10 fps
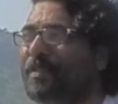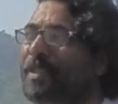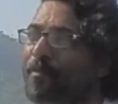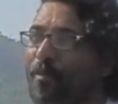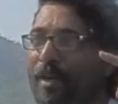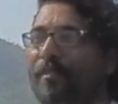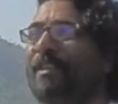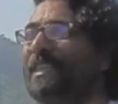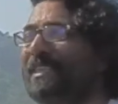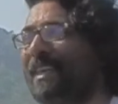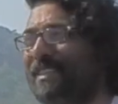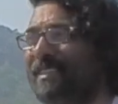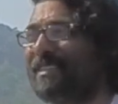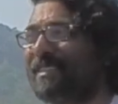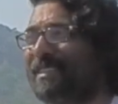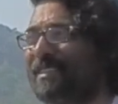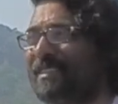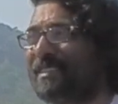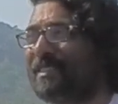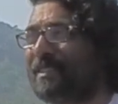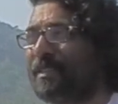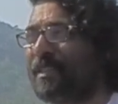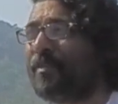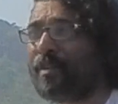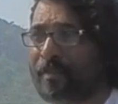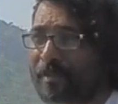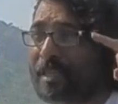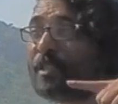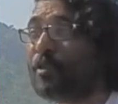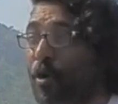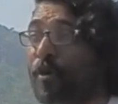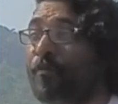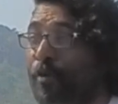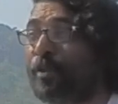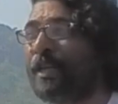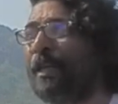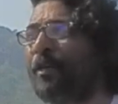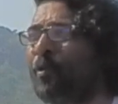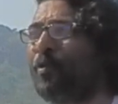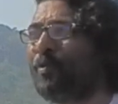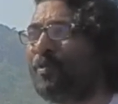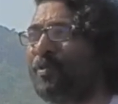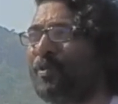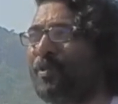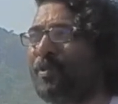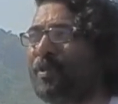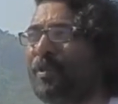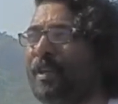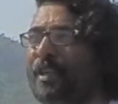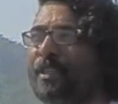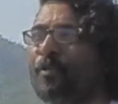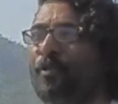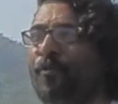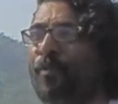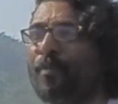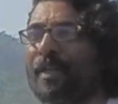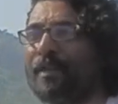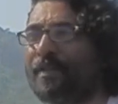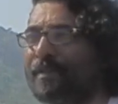then whatever he does, even if it is wrong for the hero, it is good for him.